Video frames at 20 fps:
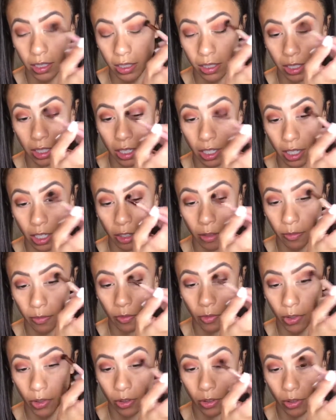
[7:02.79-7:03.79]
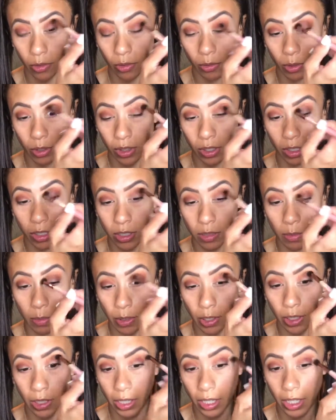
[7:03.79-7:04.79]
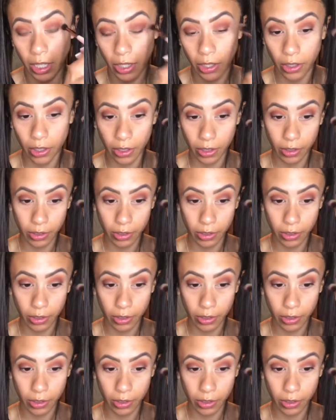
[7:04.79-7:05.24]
to help with this part here.